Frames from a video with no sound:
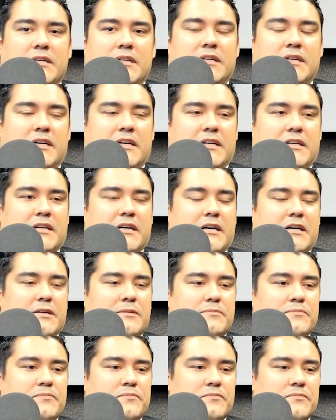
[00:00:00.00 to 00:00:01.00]

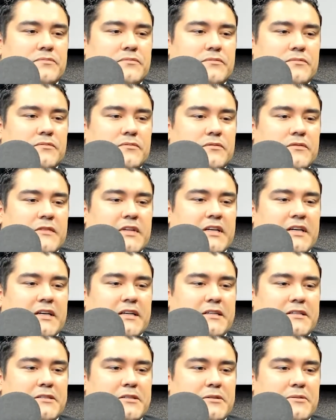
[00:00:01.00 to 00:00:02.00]

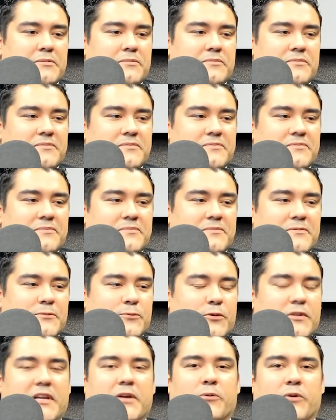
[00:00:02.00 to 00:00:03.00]
And
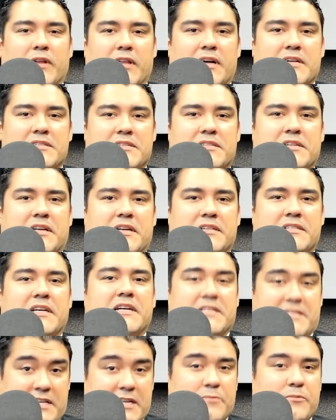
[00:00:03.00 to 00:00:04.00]
when they realize it's going to take
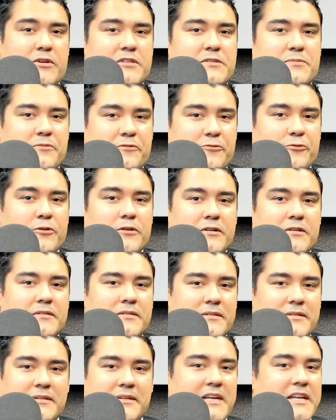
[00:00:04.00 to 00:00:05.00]
10 months before
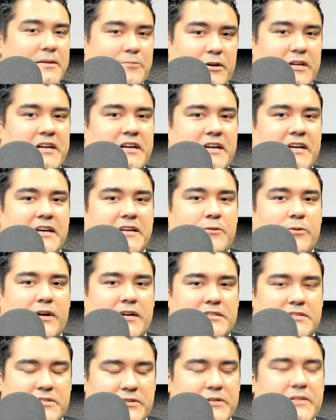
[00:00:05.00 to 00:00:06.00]
anybody could get around
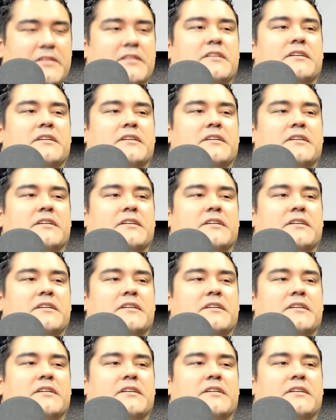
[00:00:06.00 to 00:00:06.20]
to it,